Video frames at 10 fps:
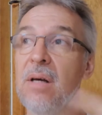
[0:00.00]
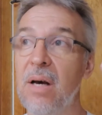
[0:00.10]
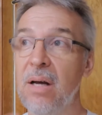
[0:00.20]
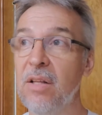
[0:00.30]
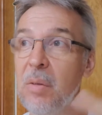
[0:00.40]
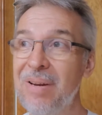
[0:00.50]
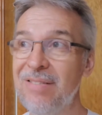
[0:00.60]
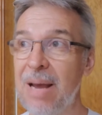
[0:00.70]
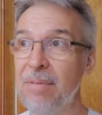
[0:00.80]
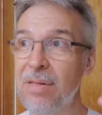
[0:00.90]
uh, a little bit of
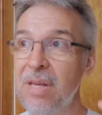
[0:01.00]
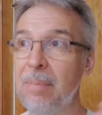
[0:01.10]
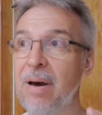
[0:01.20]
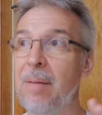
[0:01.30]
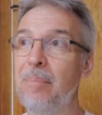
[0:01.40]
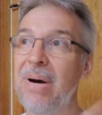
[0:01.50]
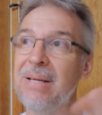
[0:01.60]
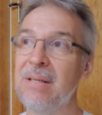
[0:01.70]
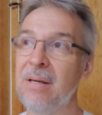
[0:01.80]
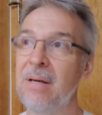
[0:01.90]
time to think about it,
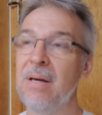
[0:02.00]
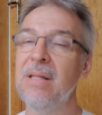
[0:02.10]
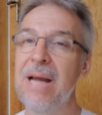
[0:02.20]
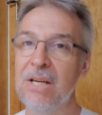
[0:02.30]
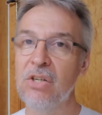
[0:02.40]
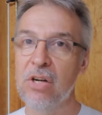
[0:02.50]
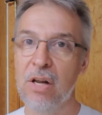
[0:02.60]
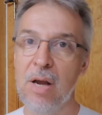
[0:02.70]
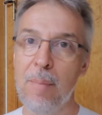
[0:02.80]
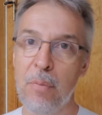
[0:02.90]
but the answers are
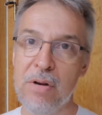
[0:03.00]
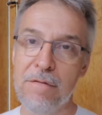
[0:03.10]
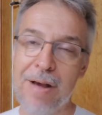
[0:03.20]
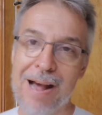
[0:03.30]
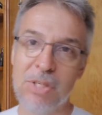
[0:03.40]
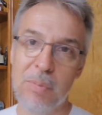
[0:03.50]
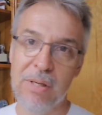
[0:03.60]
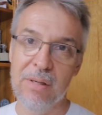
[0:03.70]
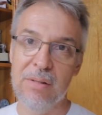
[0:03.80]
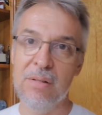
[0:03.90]
going to come pretty fast
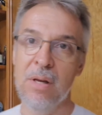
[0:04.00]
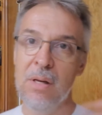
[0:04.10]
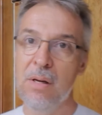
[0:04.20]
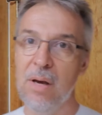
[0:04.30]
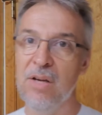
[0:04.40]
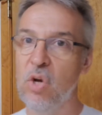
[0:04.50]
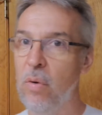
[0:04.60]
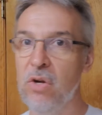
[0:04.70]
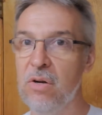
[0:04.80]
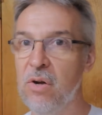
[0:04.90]
because I don't
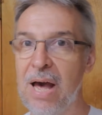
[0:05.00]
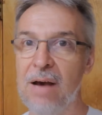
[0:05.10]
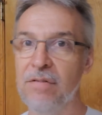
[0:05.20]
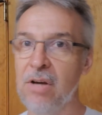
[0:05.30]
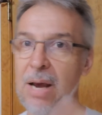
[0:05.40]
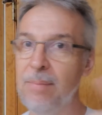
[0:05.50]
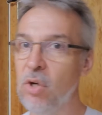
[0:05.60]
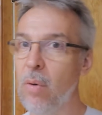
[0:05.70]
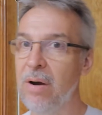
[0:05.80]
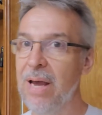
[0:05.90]
want you to have time to
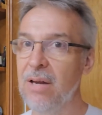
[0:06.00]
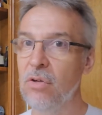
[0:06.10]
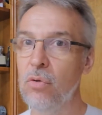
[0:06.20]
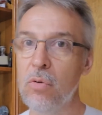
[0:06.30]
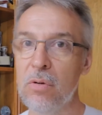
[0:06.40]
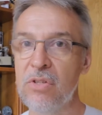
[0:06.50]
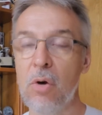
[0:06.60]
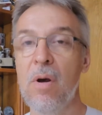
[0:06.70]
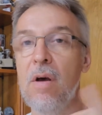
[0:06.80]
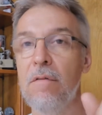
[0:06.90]
go out and Google.
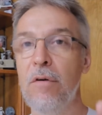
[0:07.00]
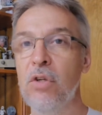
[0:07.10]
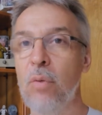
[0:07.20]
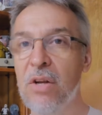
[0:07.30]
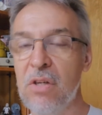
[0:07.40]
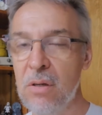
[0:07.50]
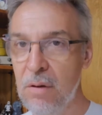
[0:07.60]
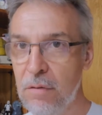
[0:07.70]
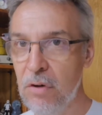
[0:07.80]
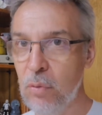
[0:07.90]
So first question,
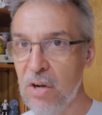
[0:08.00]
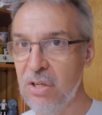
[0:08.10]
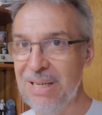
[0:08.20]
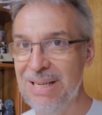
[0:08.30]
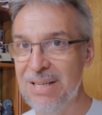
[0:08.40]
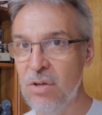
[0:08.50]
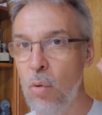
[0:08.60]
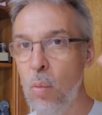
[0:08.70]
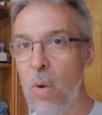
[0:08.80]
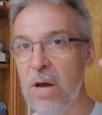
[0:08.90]
first question is,
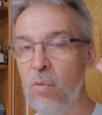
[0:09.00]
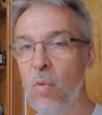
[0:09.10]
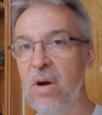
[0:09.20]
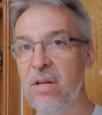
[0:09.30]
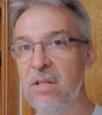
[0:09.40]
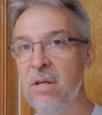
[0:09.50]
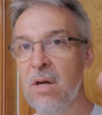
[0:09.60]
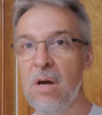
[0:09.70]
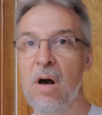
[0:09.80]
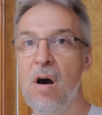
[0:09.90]
what was
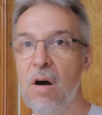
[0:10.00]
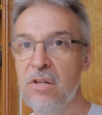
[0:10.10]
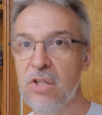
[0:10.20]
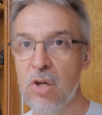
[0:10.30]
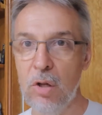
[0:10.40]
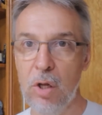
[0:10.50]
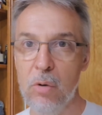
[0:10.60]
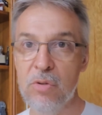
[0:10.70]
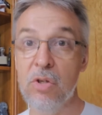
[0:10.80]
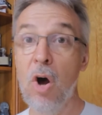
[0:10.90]
Han
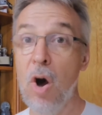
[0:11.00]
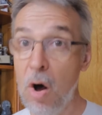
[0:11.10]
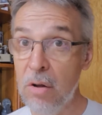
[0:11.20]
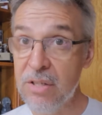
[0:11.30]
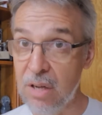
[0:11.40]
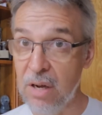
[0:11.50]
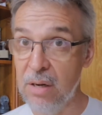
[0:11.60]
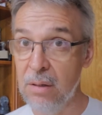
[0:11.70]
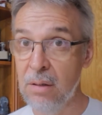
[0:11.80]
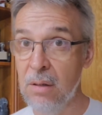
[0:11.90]
Solo's call
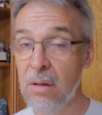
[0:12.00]
sign